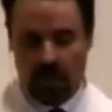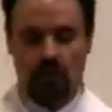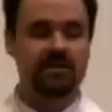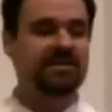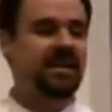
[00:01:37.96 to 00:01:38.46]

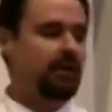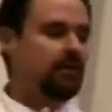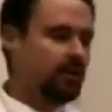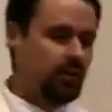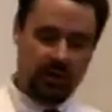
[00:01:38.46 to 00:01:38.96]
whose
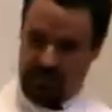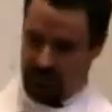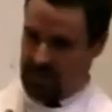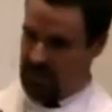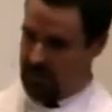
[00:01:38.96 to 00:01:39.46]
terror couldn't
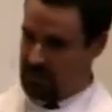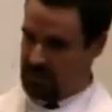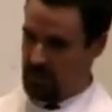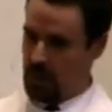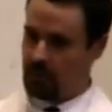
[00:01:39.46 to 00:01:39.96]
even keep
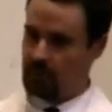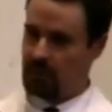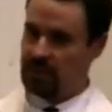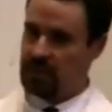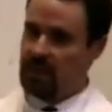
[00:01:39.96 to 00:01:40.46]
his mouth
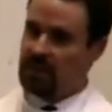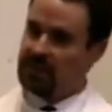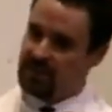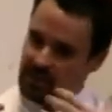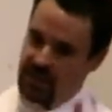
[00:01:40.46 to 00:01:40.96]
shut,
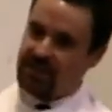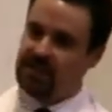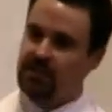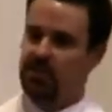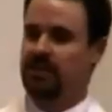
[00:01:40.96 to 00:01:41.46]

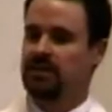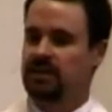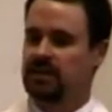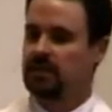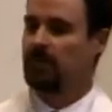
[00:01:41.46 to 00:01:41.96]
suggest to
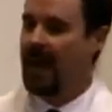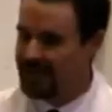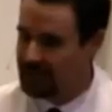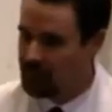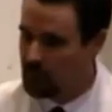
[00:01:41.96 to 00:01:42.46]
Jesus that the
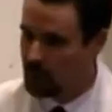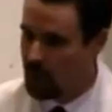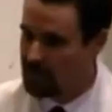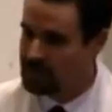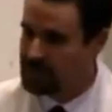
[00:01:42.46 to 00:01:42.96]
path of the
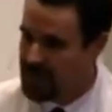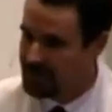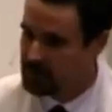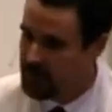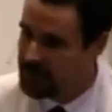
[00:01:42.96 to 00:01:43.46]
cross is
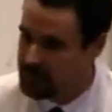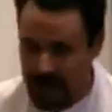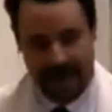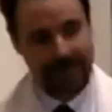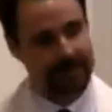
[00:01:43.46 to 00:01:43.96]
not the right
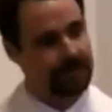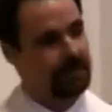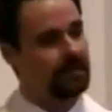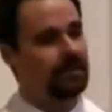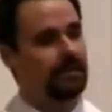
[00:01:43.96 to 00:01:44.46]
path.
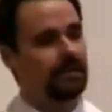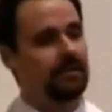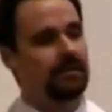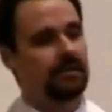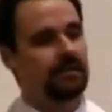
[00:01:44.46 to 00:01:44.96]

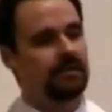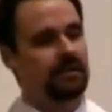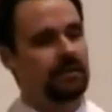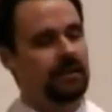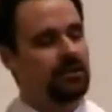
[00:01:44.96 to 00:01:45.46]

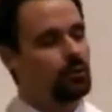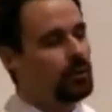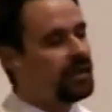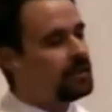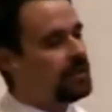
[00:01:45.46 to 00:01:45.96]
In the
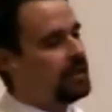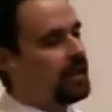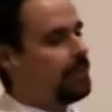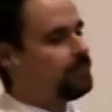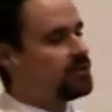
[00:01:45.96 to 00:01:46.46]
week
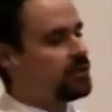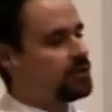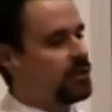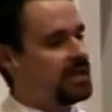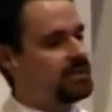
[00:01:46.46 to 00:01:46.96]
leading up to the
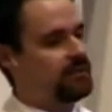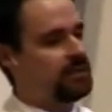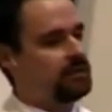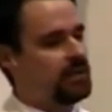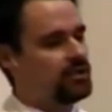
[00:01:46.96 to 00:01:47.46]

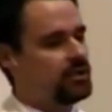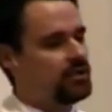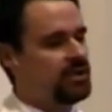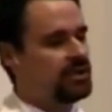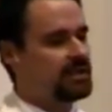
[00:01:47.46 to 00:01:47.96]
transfiguration,
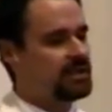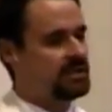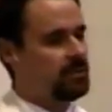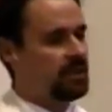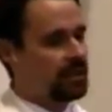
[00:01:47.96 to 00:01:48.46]
Jesus
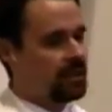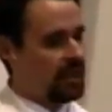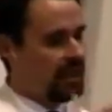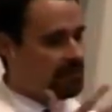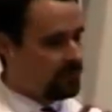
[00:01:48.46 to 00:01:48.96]
has begun
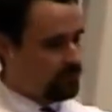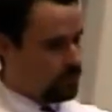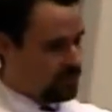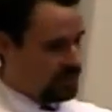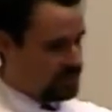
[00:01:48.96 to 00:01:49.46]
laying
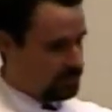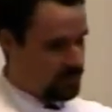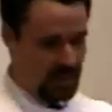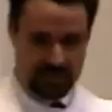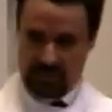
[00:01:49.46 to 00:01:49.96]
before his
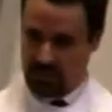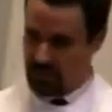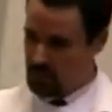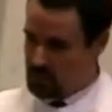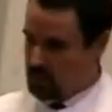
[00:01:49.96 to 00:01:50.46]
apostles
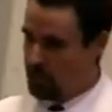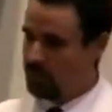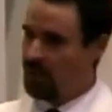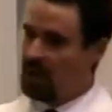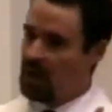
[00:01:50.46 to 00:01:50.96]
the
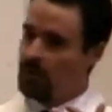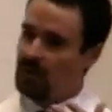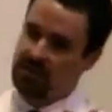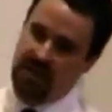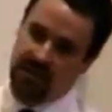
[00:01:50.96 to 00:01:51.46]
truth
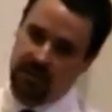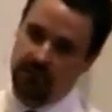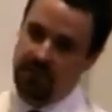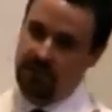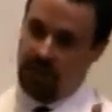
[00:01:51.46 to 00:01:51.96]
about death
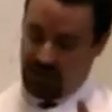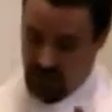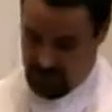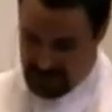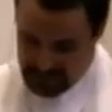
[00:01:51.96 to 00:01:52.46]
and
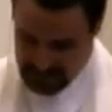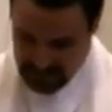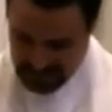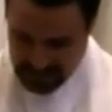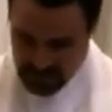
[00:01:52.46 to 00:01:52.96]
resurrection, his
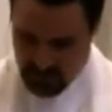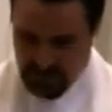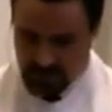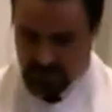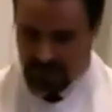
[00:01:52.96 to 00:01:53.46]
death, his
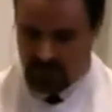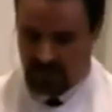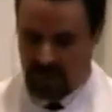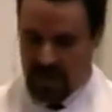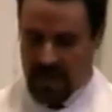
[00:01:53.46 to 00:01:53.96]

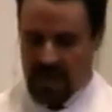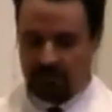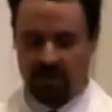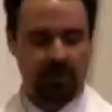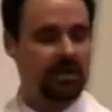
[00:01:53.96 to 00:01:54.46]
resurrection.
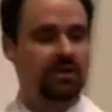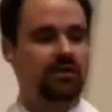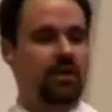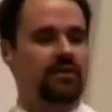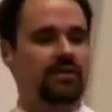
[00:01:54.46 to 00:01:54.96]
And Peter
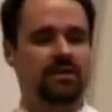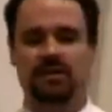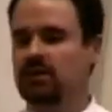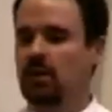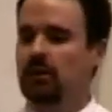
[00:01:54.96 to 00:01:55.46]
hears all this and
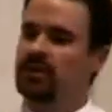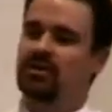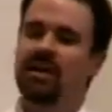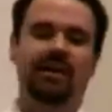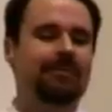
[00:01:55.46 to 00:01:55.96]
says, no, this
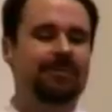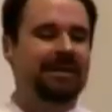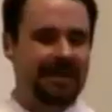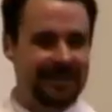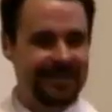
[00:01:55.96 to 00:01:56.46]
shall not
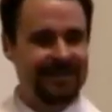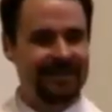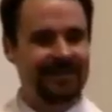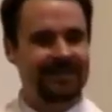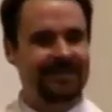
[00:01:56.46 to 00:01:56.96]
be.
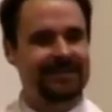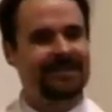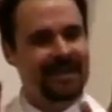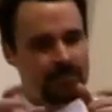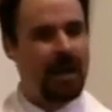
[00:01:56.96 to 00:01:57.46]

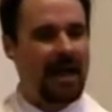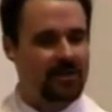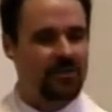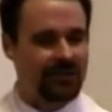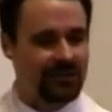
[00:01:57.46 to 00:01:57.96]
Take it
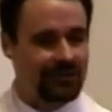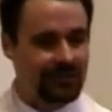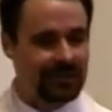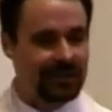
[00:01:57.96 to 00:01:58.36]
back, Jesus.